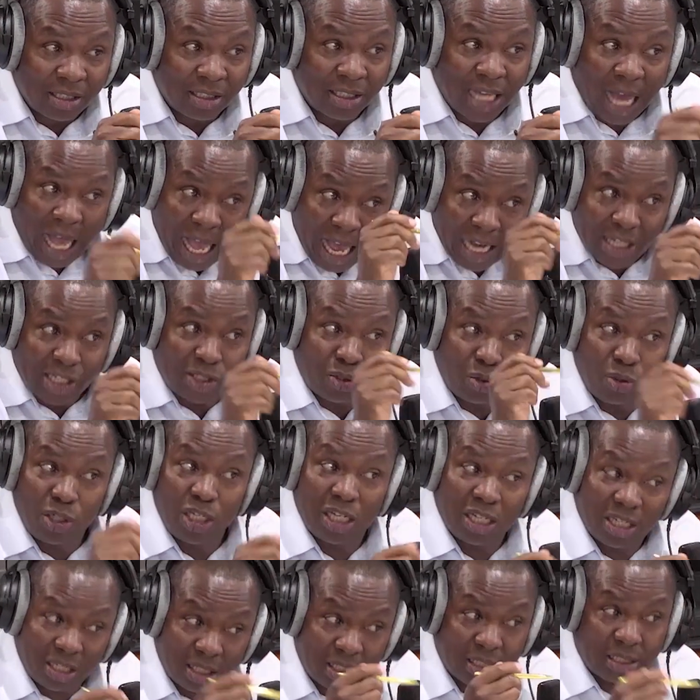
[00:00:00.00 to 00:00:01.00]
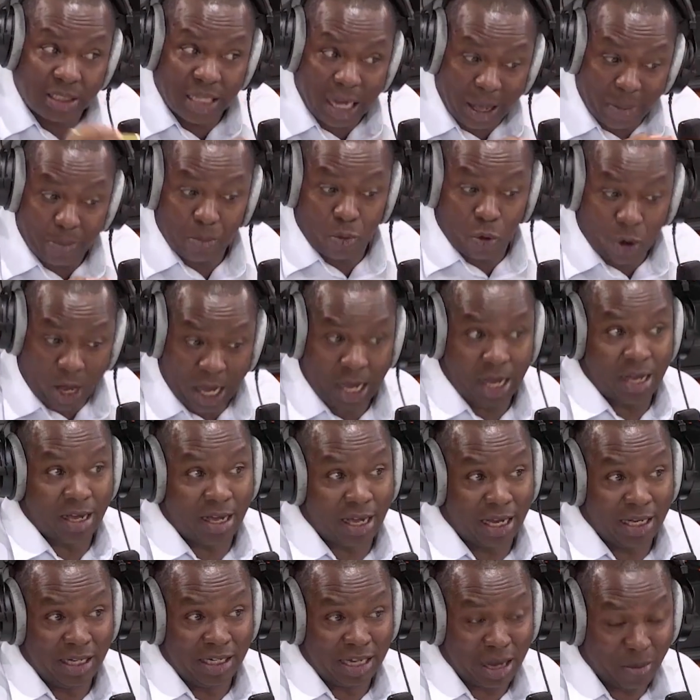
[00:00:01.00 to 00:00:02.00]
That you need some work
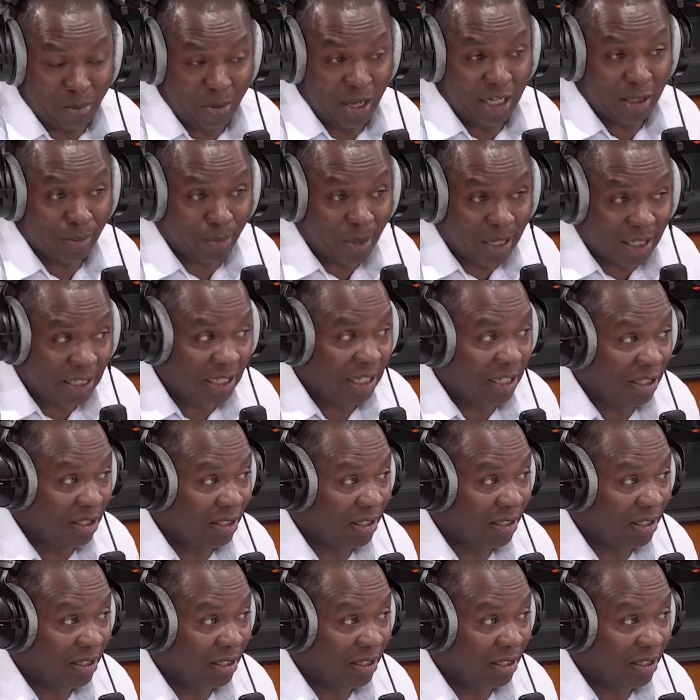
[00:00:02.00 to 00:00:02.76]
and some expertise.